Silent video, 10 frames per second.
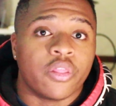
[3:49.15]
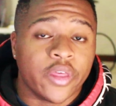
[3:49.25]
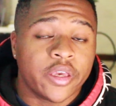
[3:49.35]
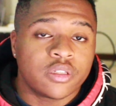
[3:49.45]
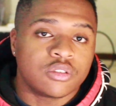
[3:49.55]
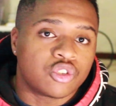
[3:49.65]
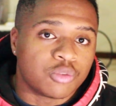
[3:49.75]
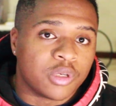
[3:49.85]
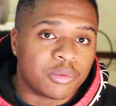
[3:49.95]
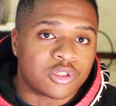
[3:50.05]
Then you
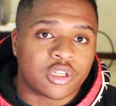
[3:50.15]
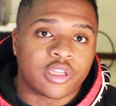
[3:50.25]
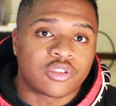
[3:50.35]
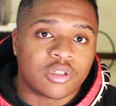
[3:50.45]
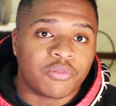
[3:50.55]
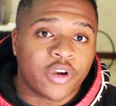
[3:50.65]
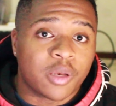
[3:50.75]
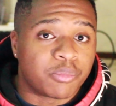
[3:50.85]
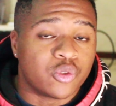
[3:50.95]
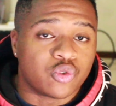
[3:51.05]
should be able to connect to them
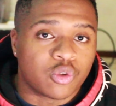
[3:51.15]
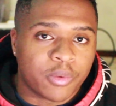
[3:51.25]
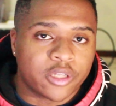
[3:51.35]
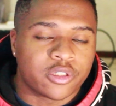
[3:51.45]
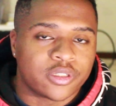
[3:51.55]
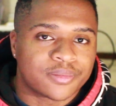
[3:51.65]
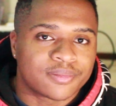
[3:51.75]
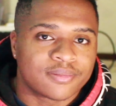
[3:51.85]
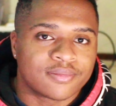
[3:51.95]
via Bluetooth manually.